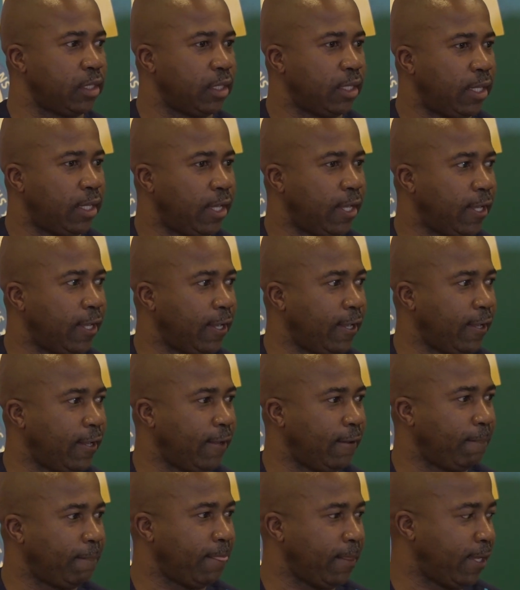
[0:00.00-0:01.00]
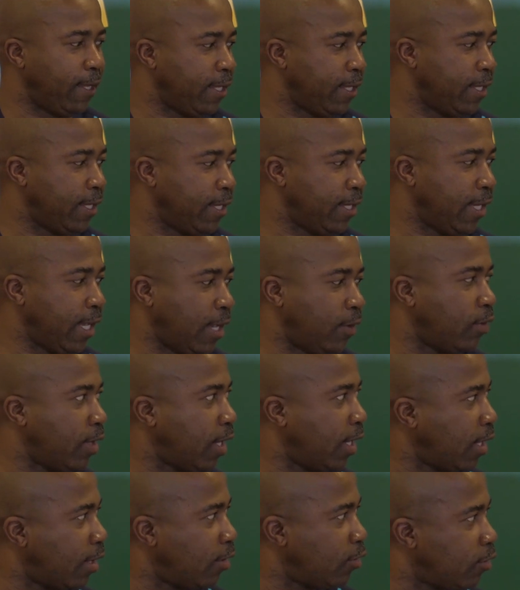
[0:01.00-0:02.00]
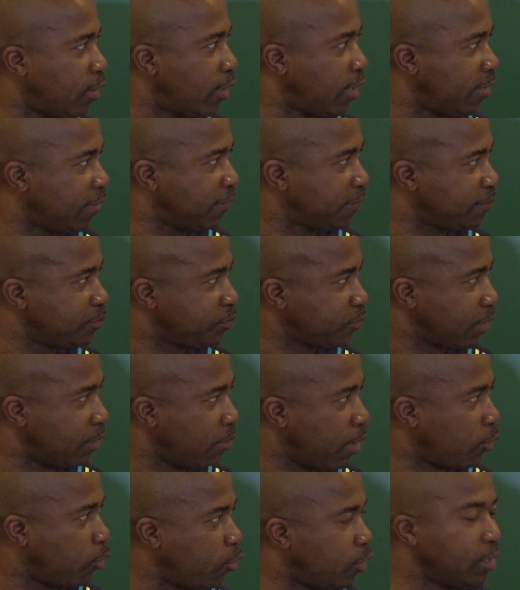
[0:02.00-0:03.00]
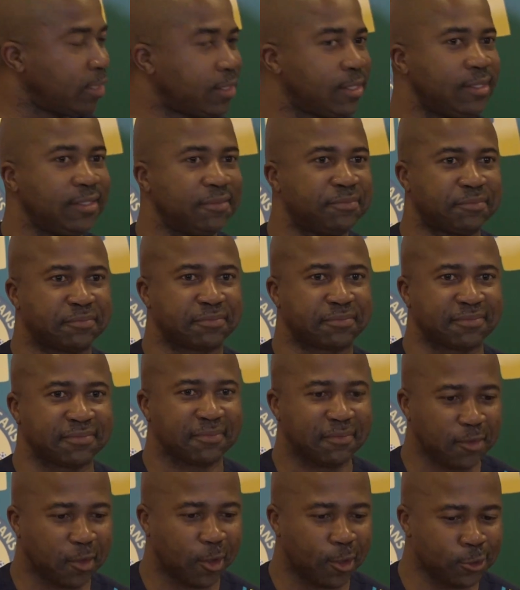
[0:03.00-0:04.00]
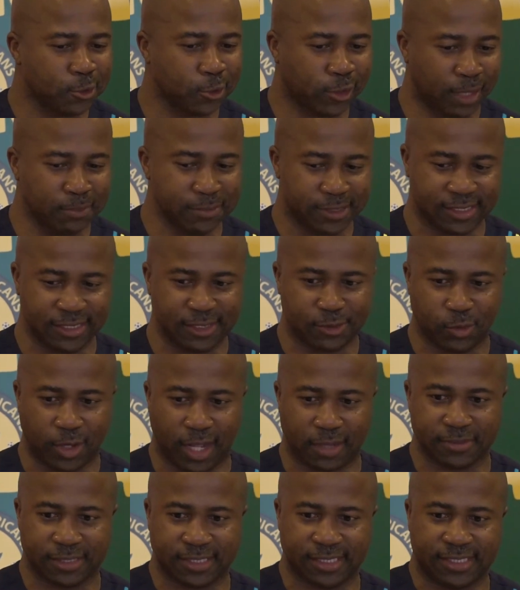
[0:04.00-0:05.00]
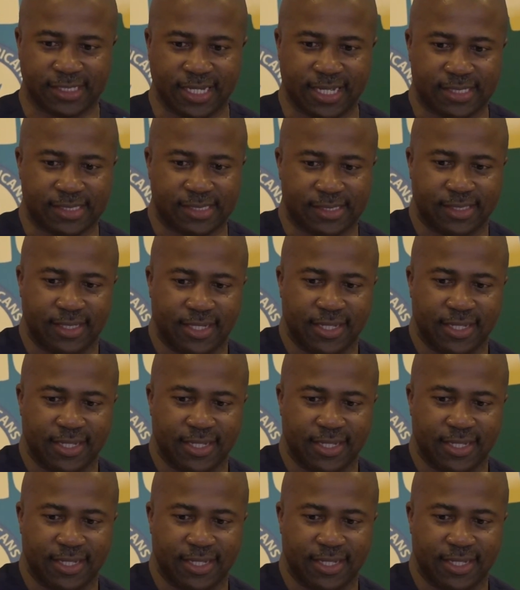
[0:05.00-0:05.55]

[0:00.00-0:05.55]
I will allow my colleague to come sit where I'm seated